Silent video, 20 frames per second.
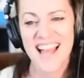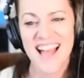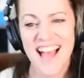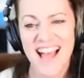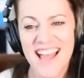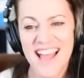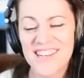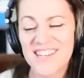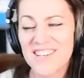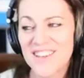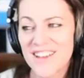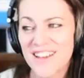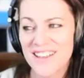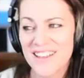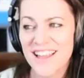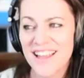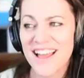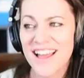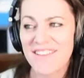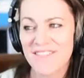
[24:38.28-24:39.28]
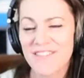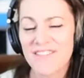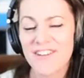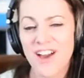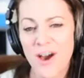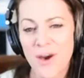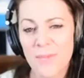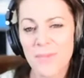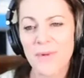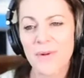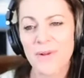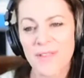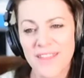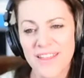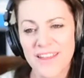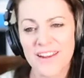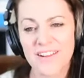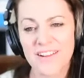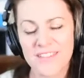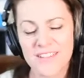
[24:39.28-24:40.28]
I do. I have a couple
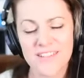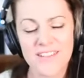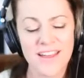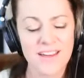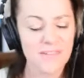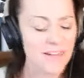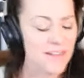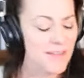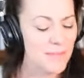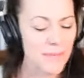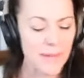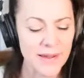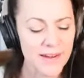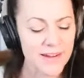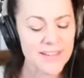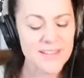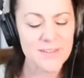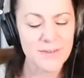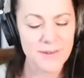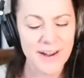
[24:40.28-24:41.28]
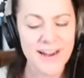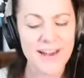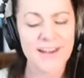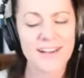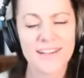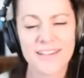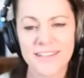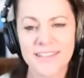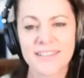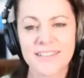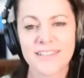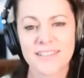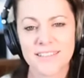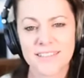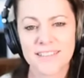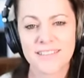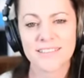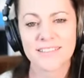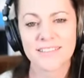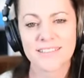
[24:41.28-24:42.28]
that I'll do that with, but it's rare.
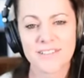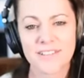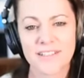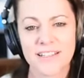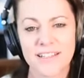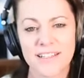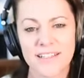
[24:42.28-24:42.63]
It's rare.